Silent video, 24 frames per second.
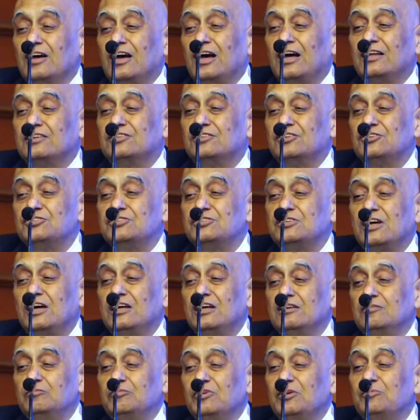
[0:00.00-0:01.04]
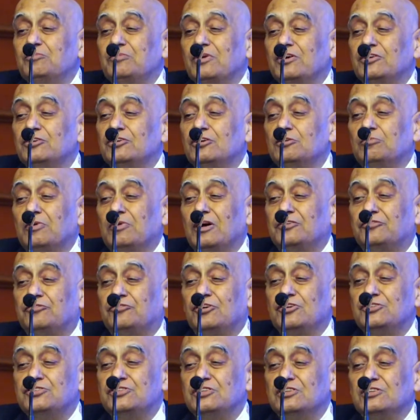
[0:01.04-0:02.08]
and this can be measured by
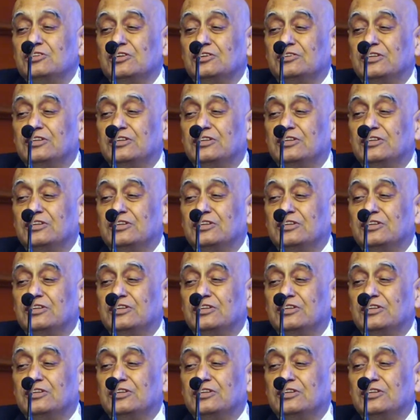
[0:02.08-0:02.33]
tracing the